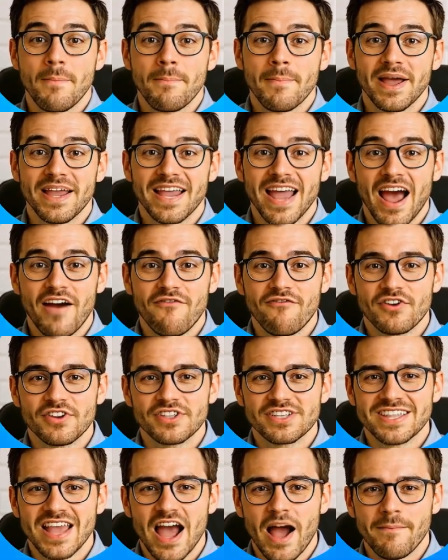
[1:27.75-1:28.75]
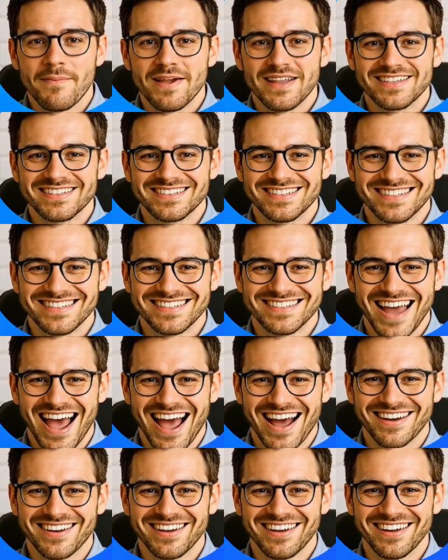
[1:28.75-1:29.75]
but every step hits
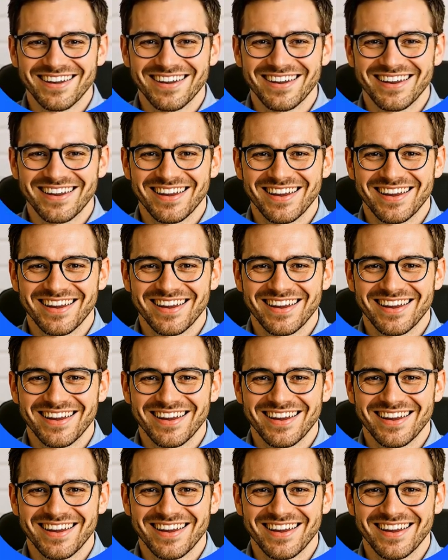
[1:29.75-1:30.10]
exactly.